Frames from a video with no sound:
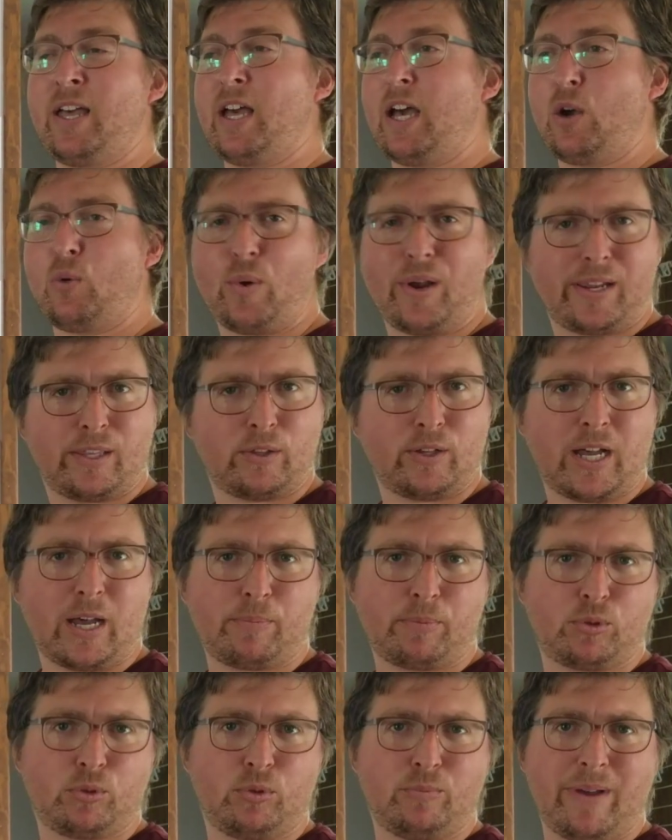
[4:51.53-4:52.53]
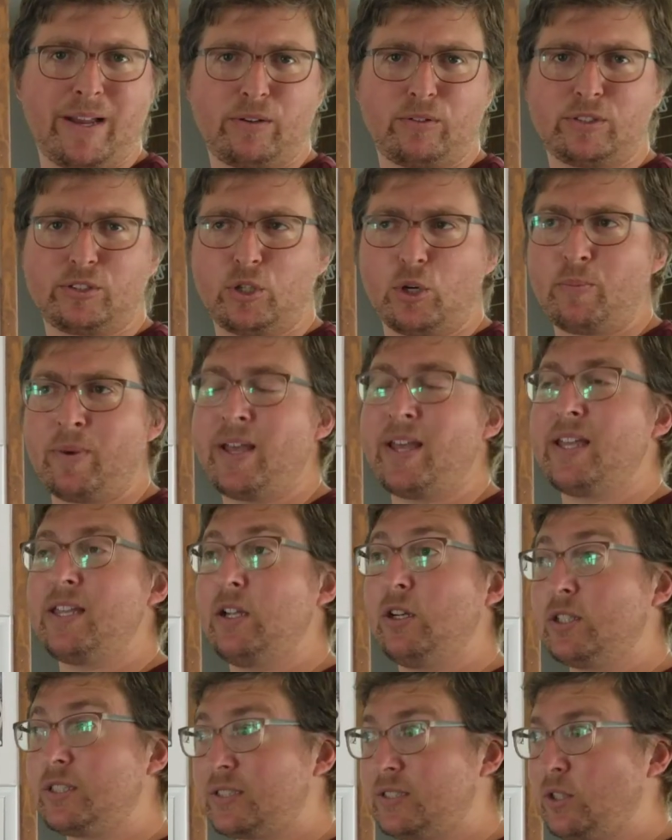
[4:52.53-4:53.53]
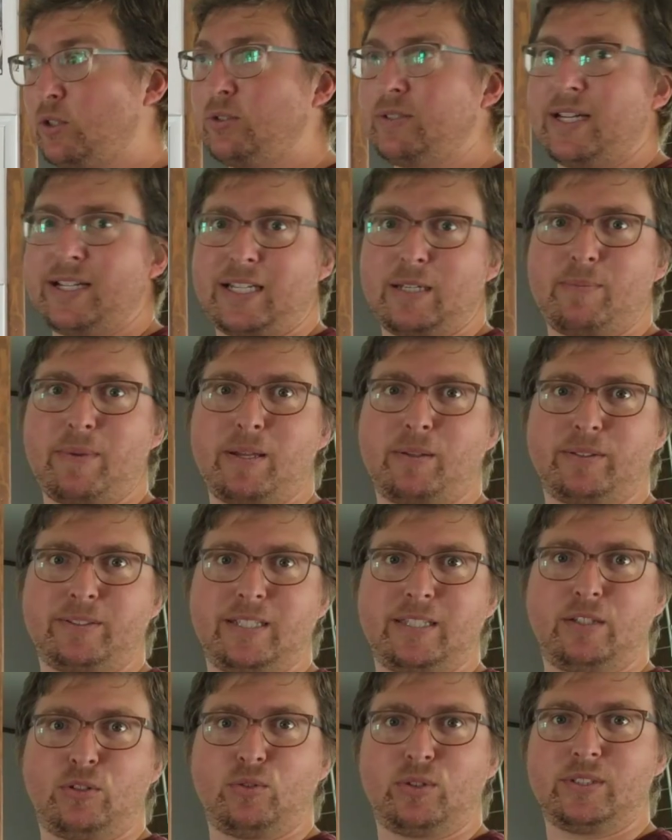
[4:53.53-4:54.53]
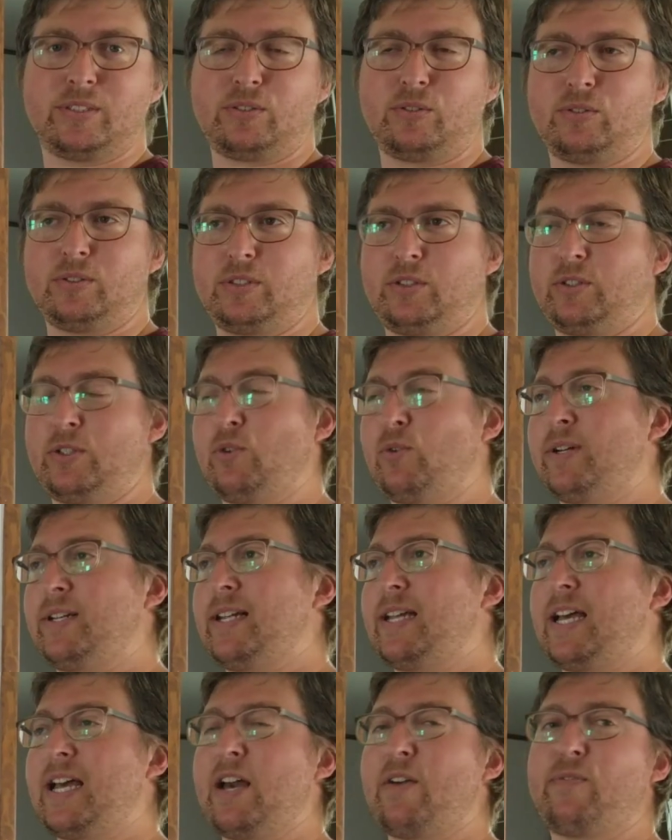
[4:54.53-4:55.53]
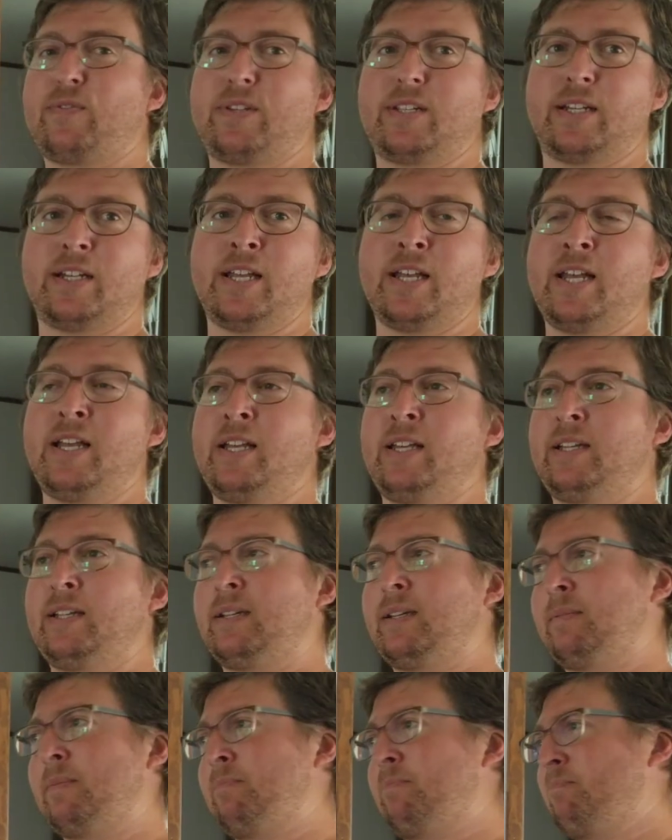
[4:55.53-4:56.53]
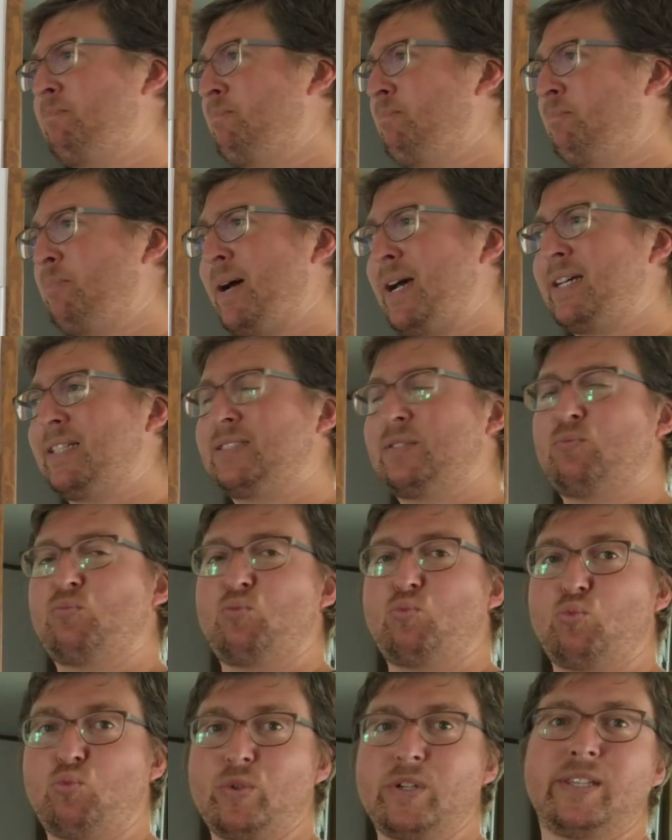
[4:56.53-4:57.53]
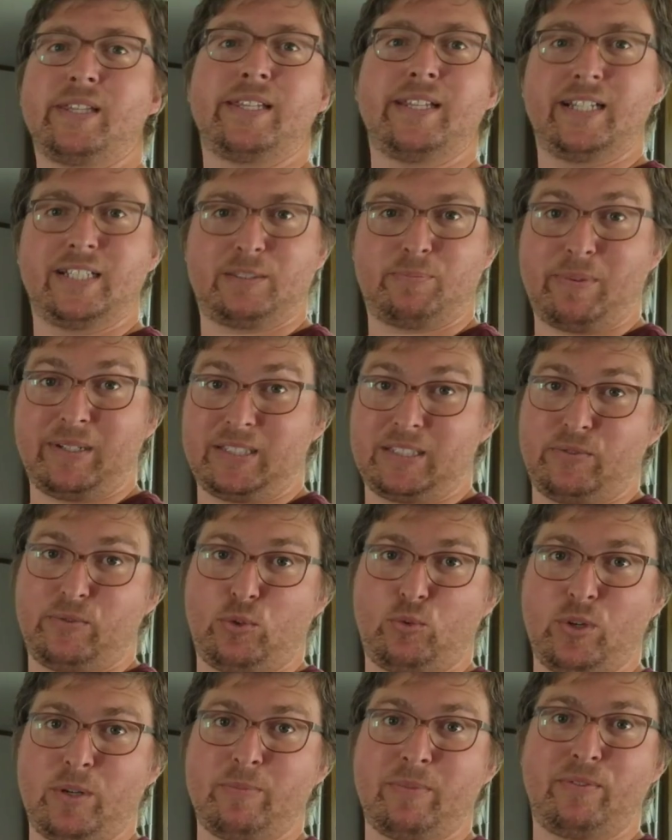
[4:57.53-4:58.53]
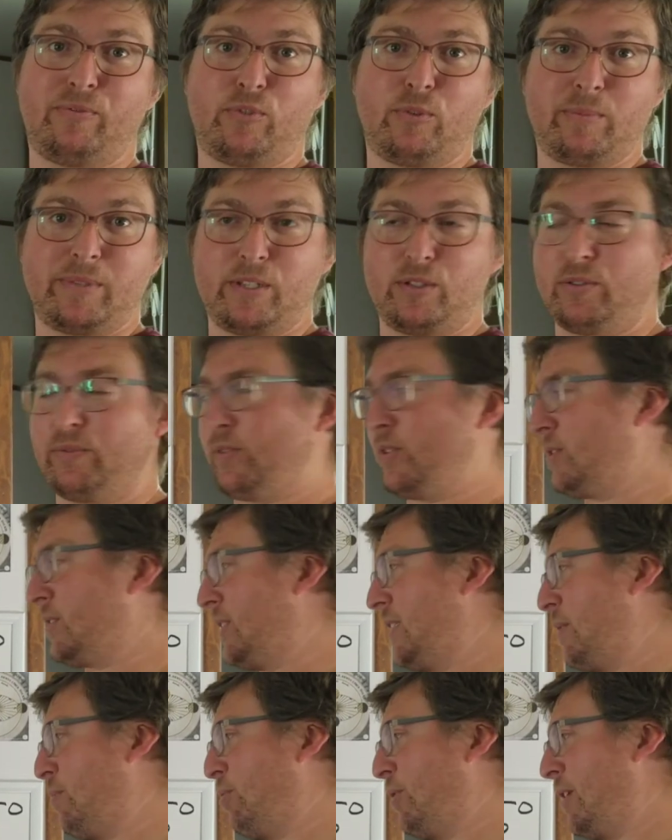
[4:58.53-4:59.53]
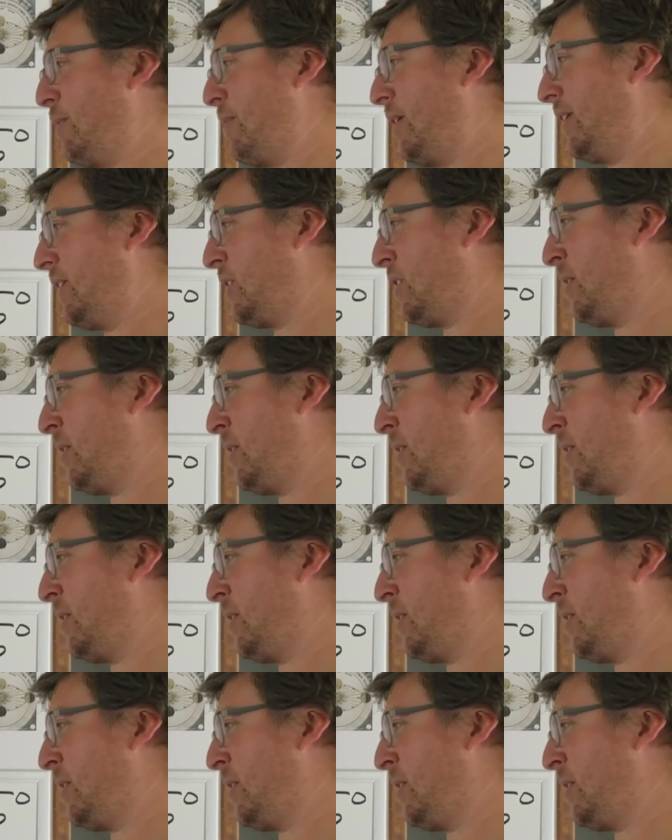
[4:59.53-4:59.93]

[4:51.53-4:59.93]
a regular optical microscope, you're still not going to be able to see the crystals. You're going to have to buy some really expensive equipment from the university, pretty much.